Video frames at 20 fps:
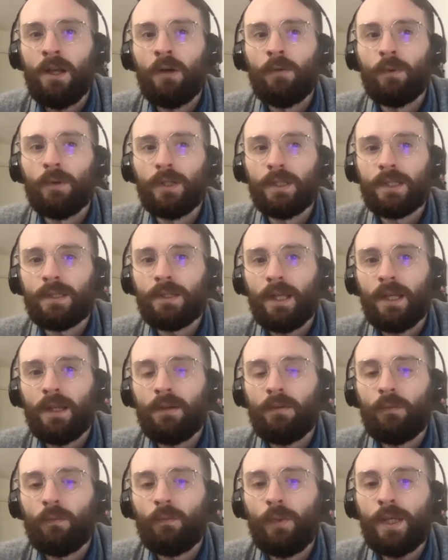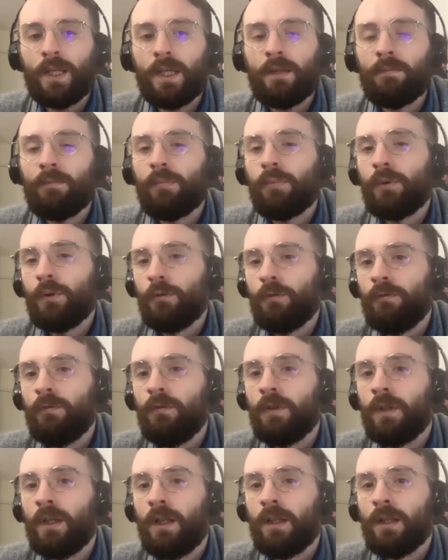was that we can prove
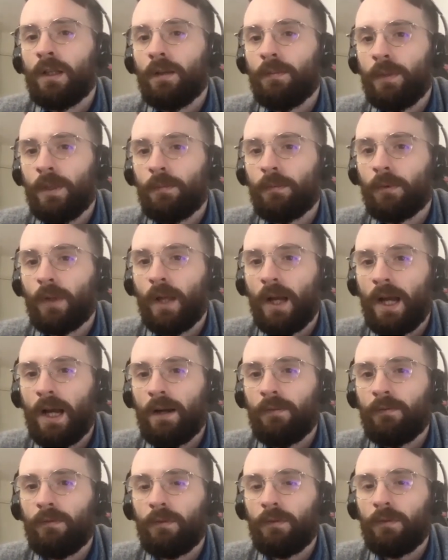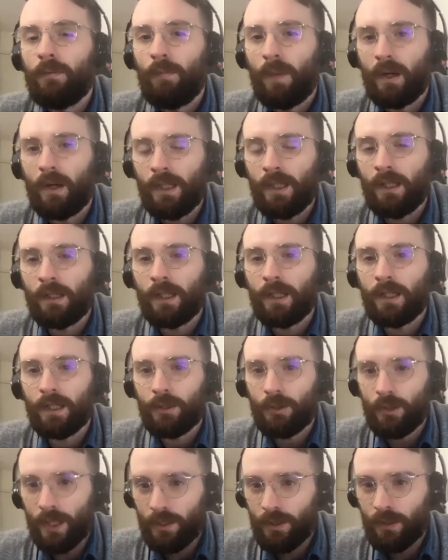that people have money and can
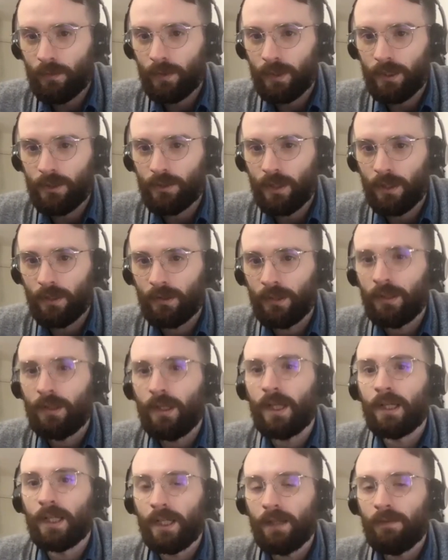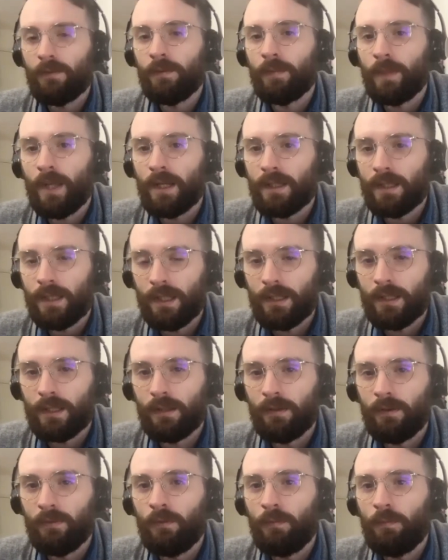exchange it with each other and give them that sense
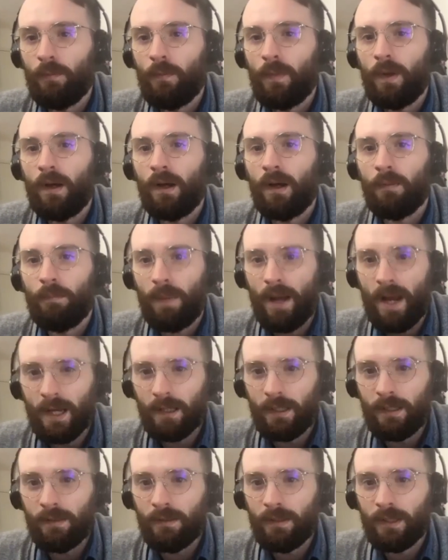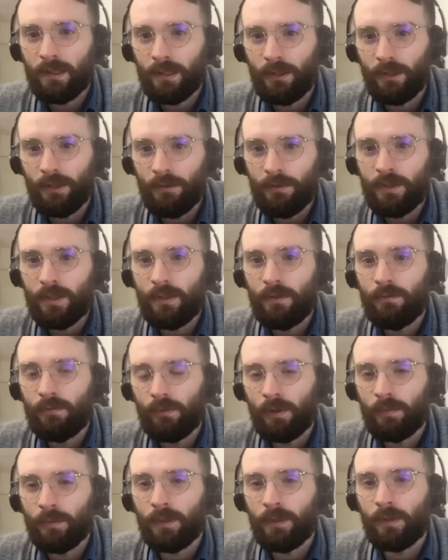of backing that they're used to
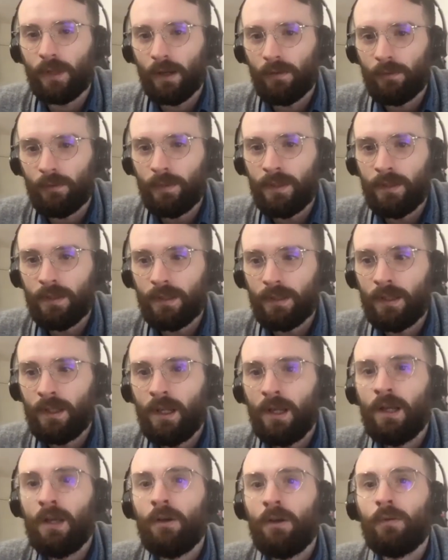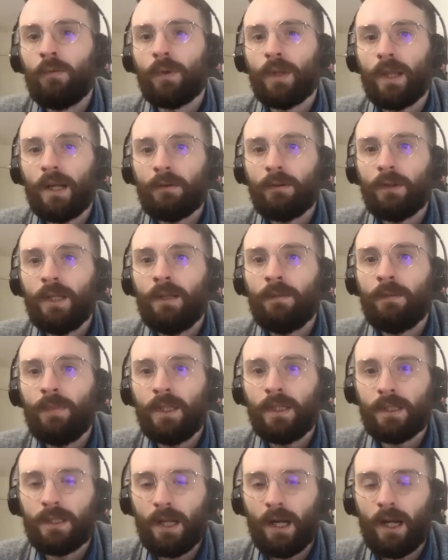from the government without it
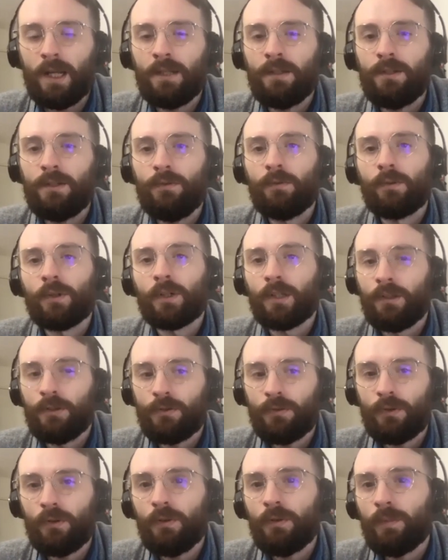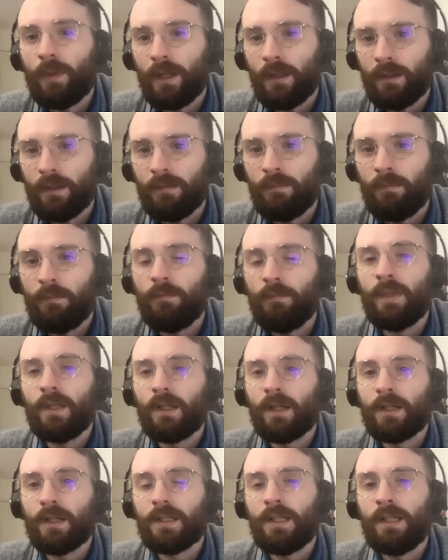being tied to or controlled by them,
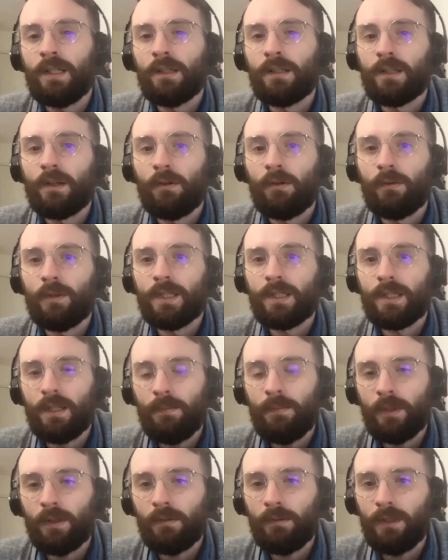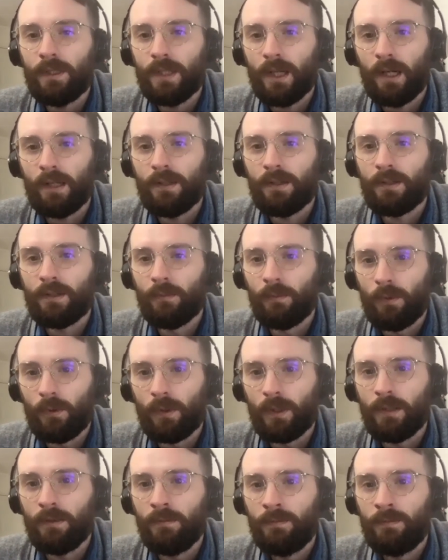because it is always typically tied to war.